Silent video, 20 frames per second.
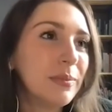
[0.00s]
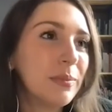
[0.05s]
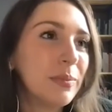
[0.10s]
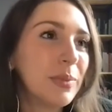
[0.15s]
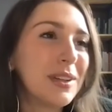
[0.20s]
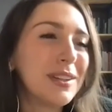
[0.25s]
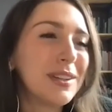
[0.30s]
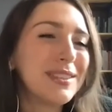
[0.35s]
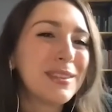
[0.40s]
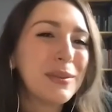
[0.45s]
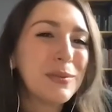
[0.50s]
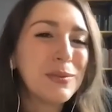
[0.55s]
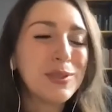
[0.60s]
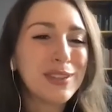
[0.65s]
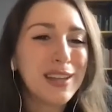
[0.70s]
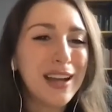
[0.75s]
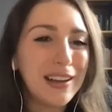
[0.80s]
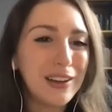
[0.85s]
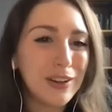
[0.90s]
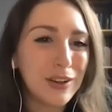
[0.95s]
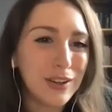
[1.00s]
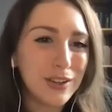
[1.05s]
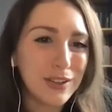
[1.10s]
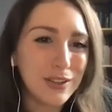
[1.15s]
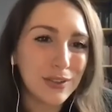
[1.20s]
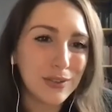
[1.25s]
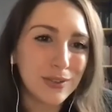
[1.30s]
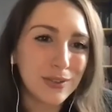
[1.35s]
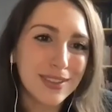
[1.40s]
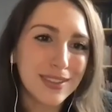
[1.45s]
but it's, it was kind of hard
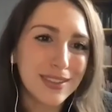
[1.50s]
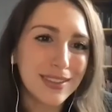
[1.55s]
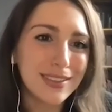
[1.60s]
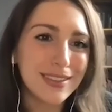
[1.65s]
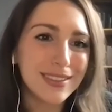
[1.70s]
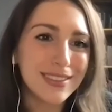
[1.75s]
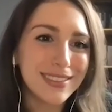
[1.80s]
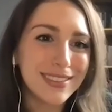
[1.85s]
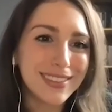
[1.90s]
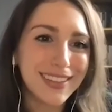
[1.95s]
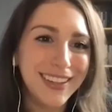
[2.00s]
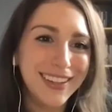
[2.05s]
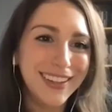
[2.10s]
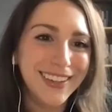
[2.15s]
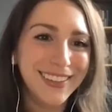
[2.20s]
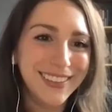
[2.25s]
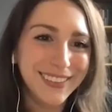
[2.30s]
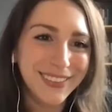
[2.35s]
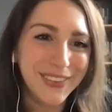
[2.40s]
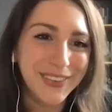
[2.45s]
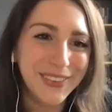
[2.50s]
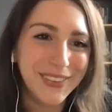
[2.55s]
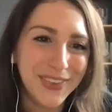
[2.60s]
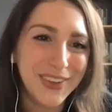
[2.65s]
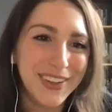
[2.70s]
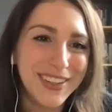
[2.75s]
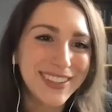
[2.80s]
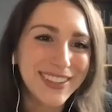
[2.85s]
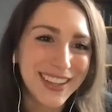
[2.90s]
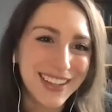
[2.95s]
to resist
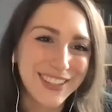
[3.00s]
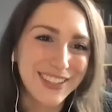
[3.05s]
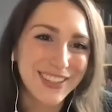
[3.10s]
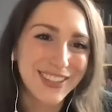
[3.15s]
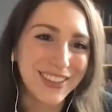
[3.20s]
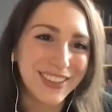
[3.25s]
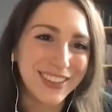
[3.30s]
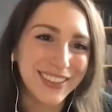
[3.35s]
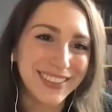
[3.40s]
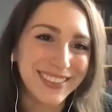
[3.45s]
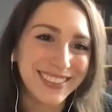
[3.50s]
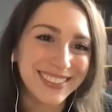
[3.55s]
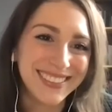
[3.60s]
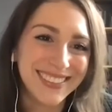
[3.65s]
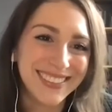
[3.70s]
once I started